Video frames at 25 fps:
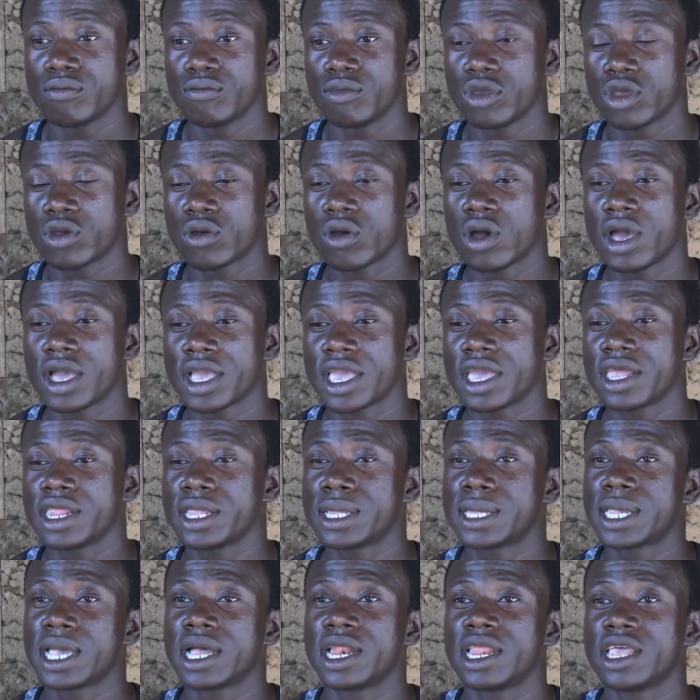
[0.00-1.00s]
because I get the
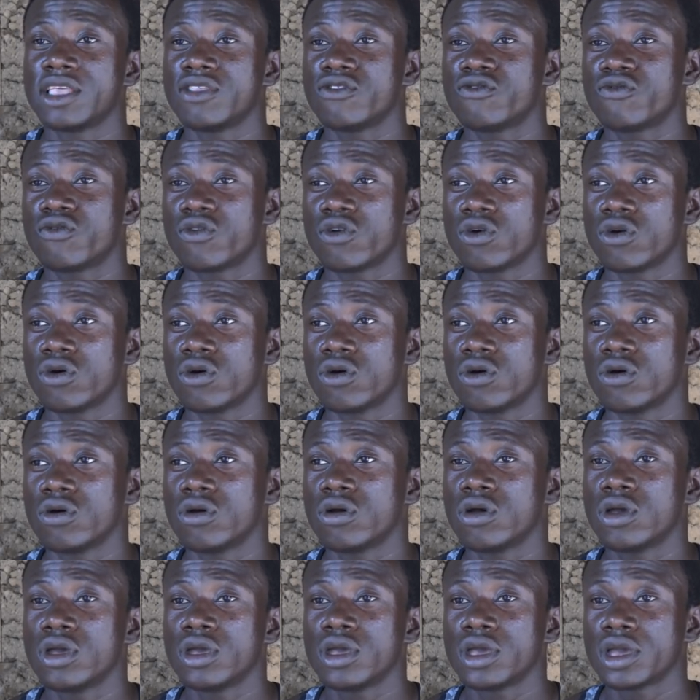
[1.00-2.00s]
talent for
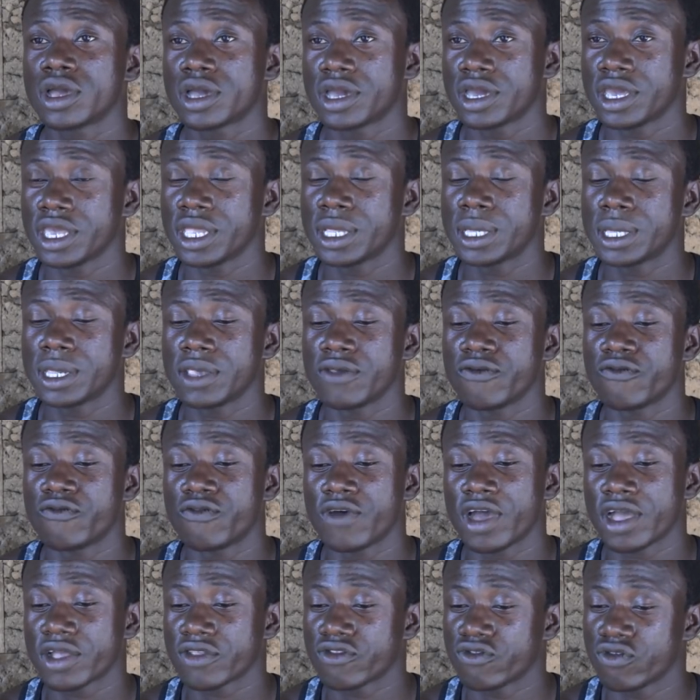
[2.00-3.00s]
create a
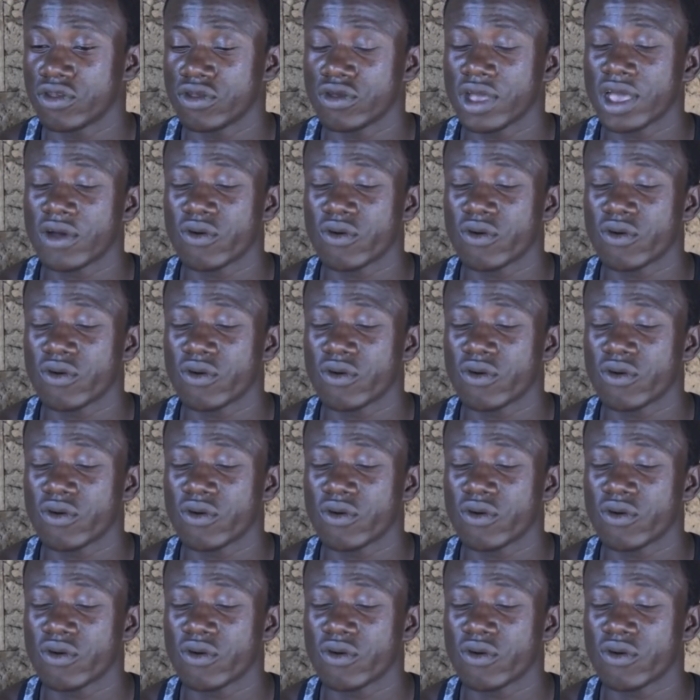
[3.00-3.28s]
factory.